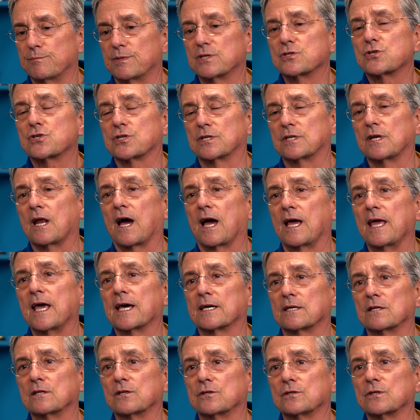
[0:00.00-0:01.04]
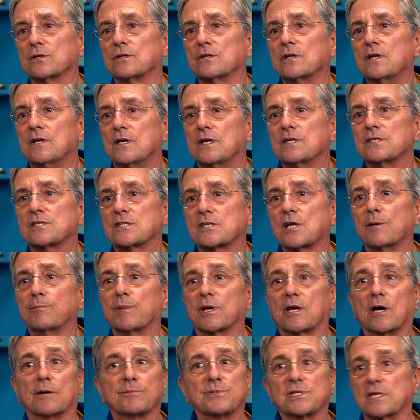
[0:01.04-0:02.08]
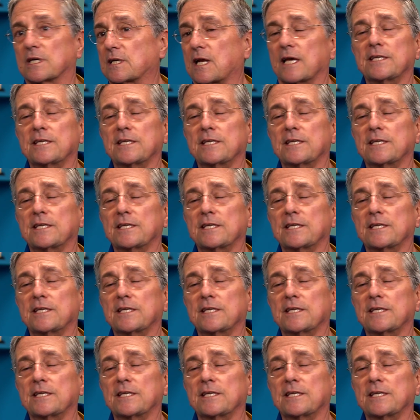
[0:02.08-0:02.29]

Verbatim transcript: mission, I had a little stomach upset.